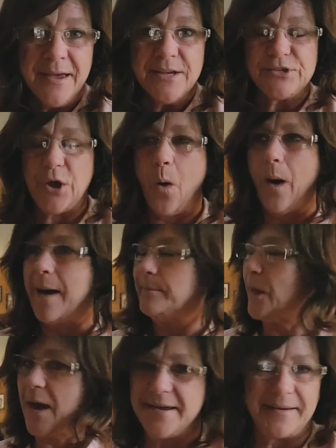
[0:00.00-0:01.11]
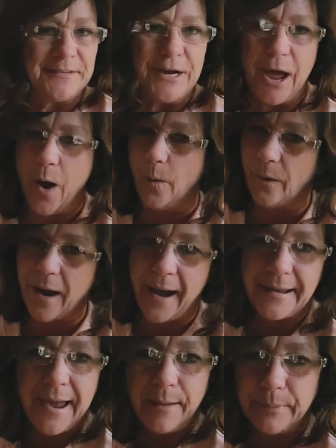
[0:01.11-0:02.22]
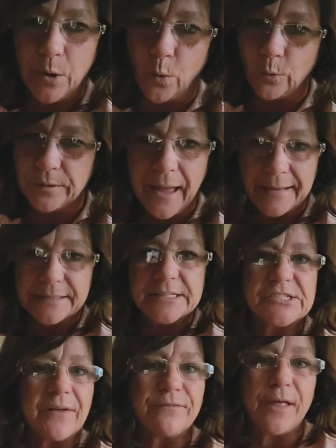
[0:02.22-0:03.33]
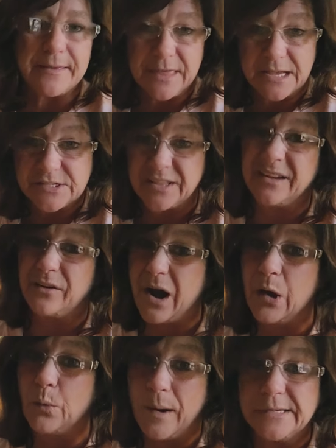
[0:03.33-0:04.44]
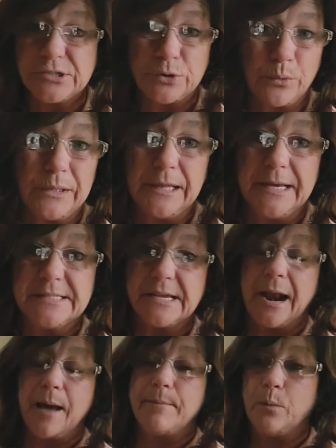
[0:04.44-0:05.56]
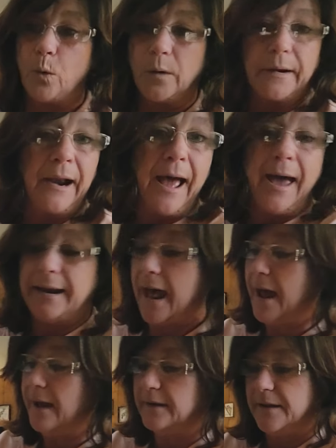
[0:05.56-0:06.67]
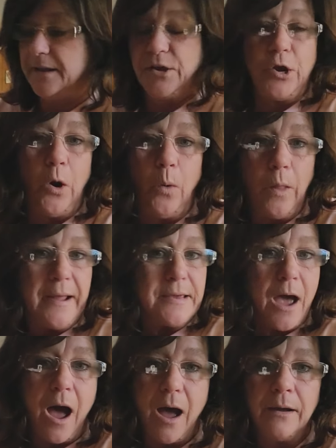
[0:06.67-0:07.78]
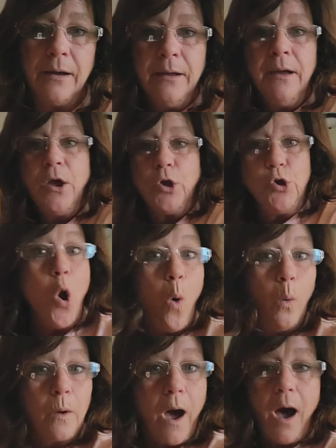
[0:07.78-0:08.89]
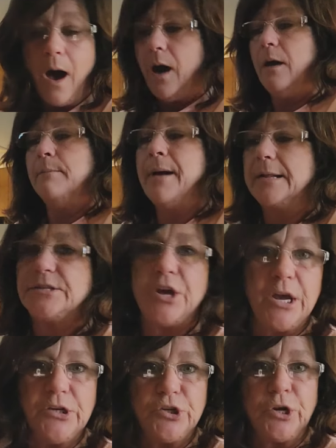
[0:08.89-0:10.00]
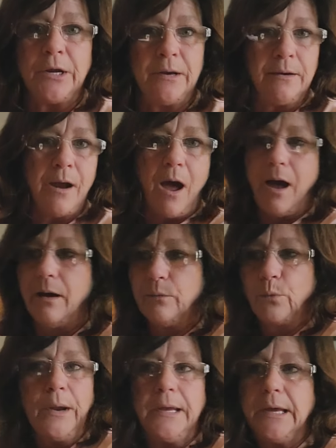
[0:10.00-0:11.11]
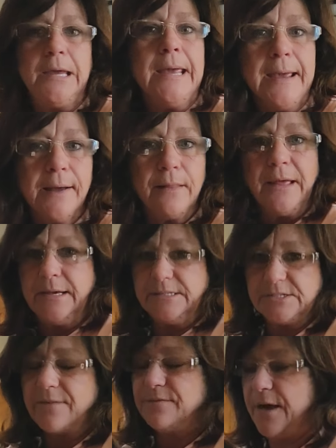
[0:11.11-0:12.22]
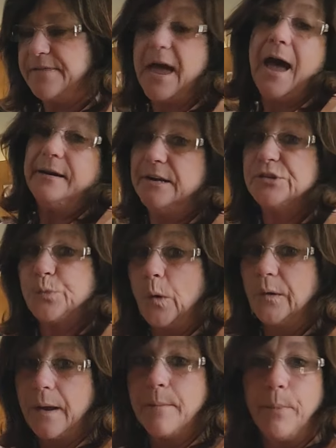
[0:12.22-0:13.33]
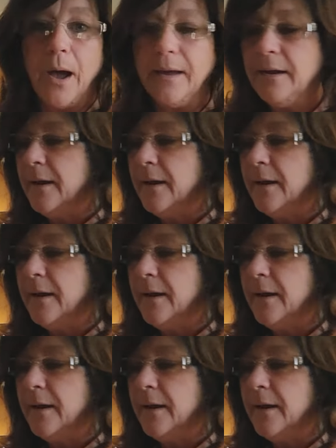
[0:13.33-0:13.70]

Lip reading: So I'm like, no, I can't be holding on to stuff like this, and there are ways to release it. I've been working on it. You know, like yoga, meditation, Reiki healing, stuff like that. And it's working. But